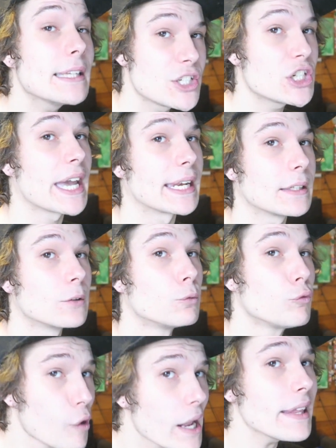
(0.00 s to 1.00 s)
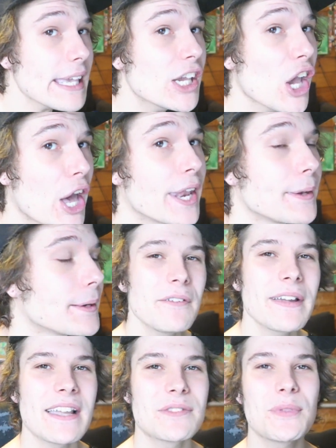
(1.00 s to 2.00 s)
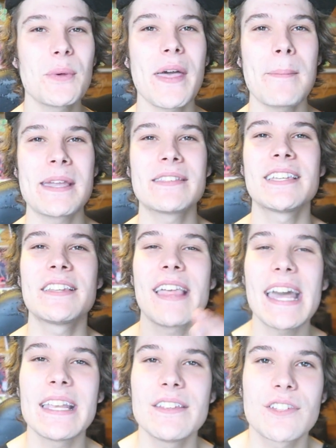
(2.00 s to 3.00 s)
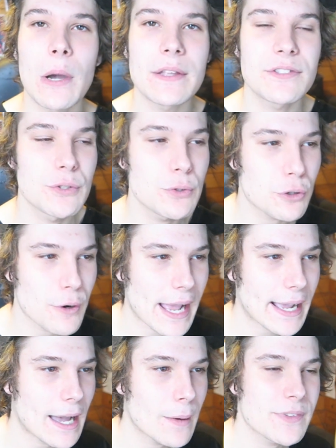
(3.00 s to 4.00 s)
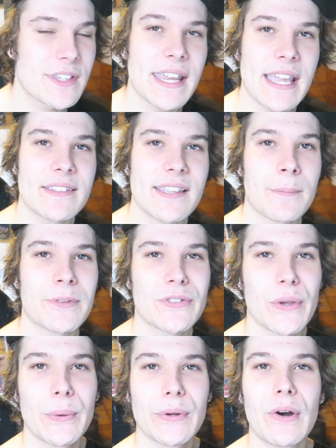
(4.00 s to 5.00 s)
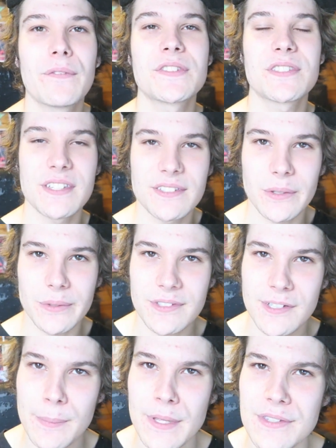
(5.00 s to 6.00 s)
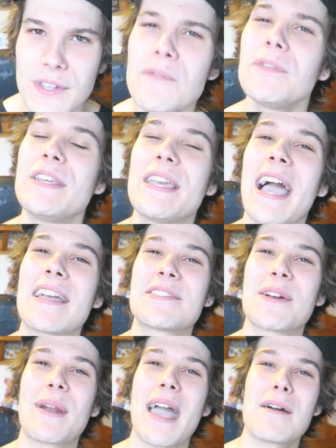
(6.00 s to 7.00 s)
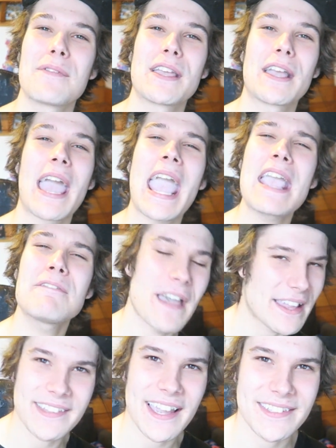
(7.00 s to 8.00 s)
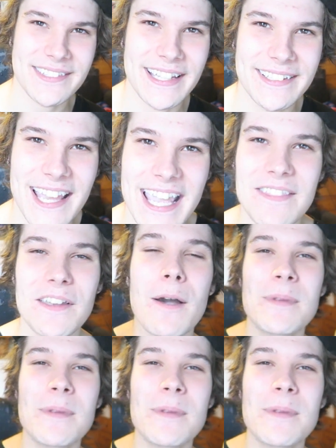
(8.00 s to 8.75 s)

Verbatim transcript: legit really good. But anyway guys, with all that being said, that is going to crack up today's episode of Sea Salt Snippets. Hopefully you guys are having a fantastic day. In the